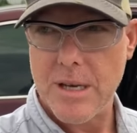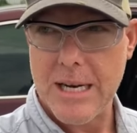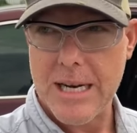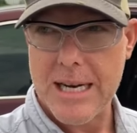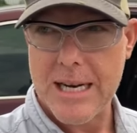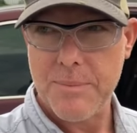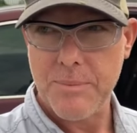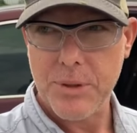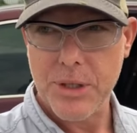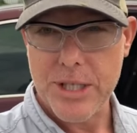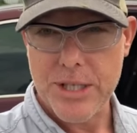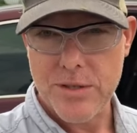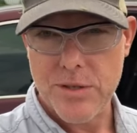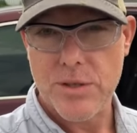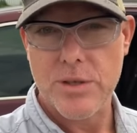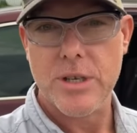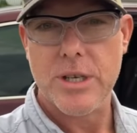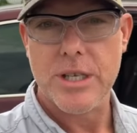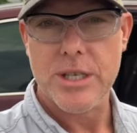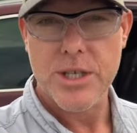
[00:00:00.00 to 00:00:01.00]
Uh, please
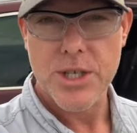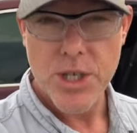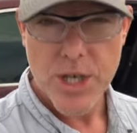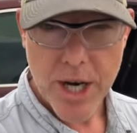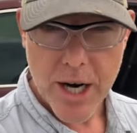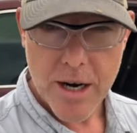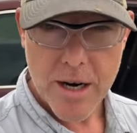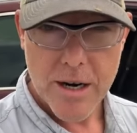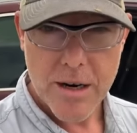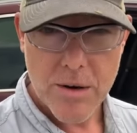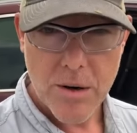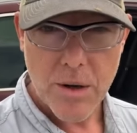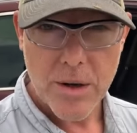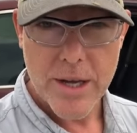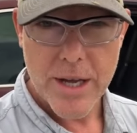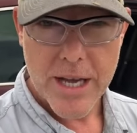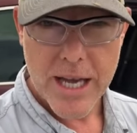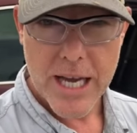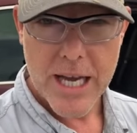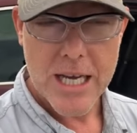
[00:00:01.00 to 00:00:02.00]
share all
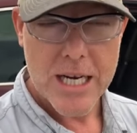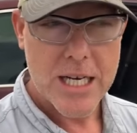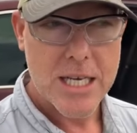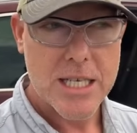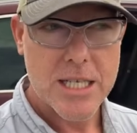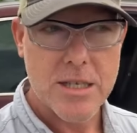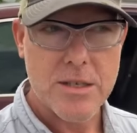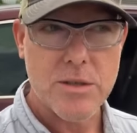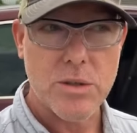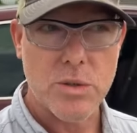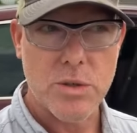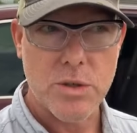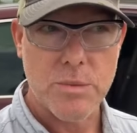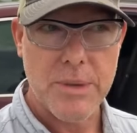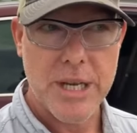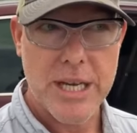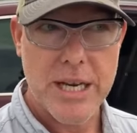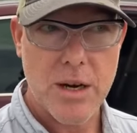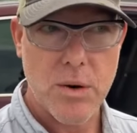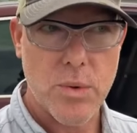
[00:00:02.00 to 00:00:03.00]
you can on social media.